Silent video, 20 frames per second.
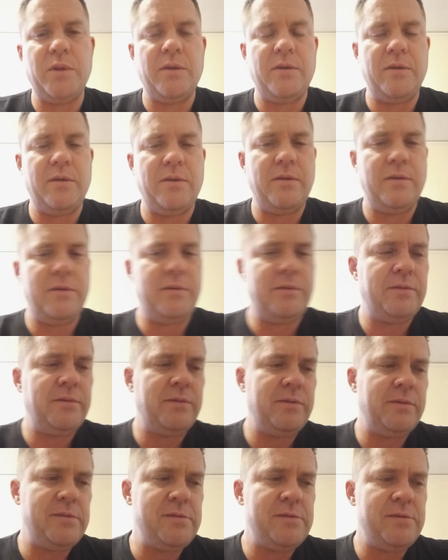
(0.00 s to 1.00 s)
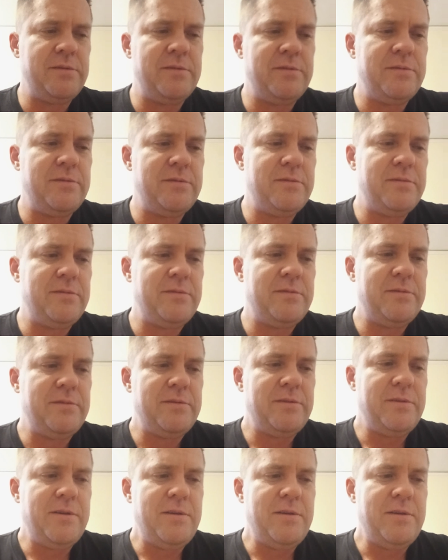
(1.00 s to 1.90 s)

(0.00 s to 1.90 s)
(silence)